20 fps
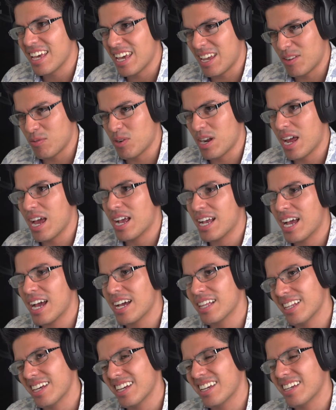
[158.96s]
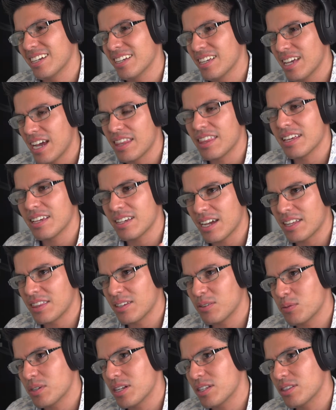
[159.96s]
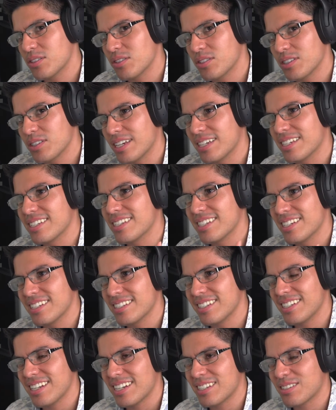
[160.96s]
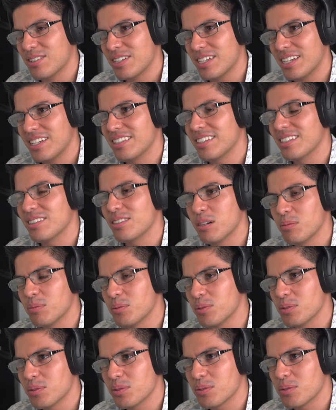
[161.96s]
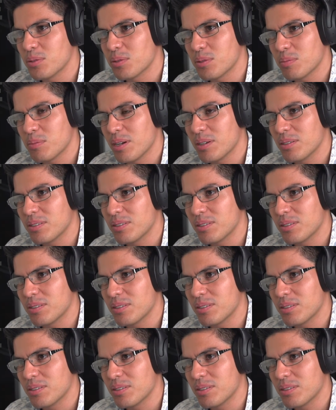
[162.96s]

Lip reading: And when I got like, I think when I turned like 16, I started getting the double quarter pounder.